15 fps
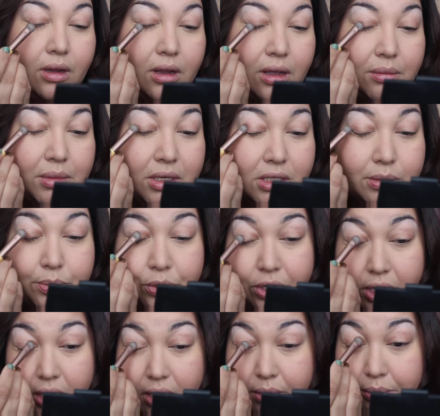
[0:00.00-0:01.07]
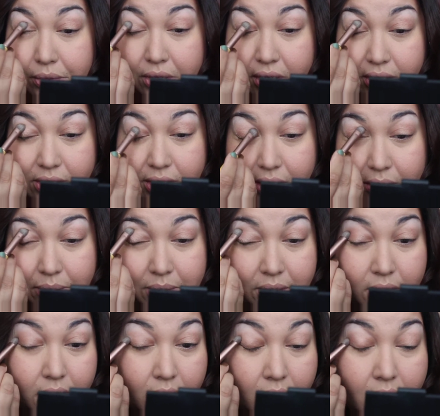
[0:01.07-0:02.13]
I mean, it's pretty in person,
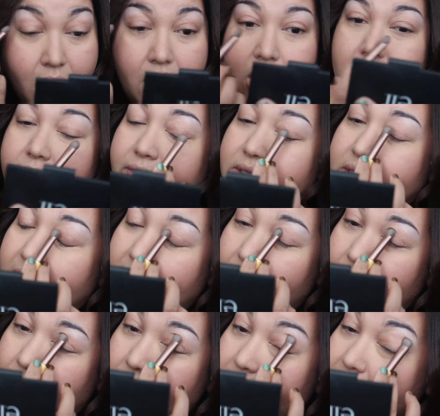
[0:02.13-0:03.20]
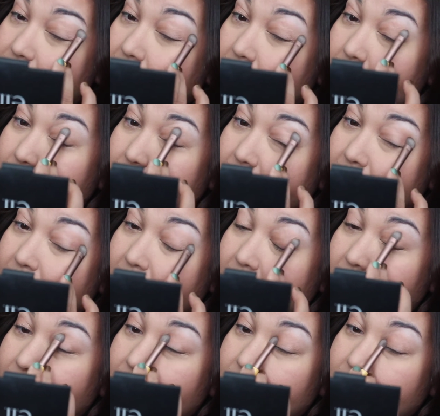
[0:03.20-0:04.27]
but I don't know if it's getting washed out by